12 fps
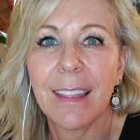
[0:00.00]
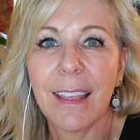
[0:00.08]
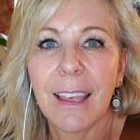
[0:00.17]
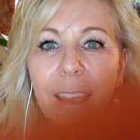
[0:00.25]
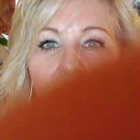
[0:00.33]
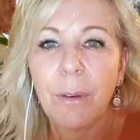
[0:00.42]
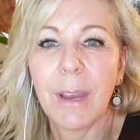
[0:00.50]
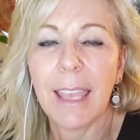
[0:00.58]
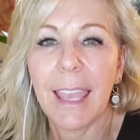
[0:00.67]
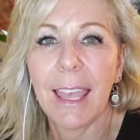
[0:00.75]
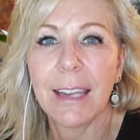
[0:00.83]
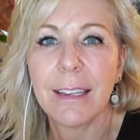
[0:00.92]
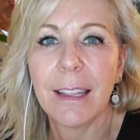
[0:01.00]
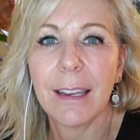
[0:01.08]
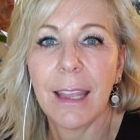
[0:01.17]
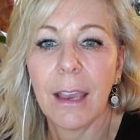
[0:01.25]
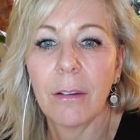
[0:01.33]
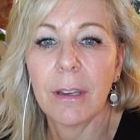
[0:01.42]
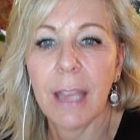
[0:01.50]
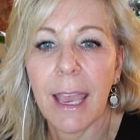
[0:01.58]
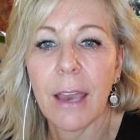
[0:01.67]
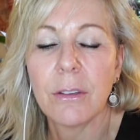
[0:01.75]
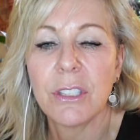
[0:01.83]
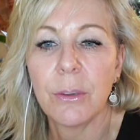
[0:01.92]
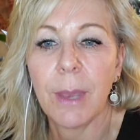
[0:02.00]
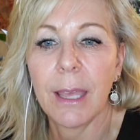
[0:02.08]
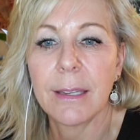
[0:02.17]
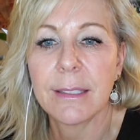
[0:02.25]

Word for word: How do I end it now? Now to end.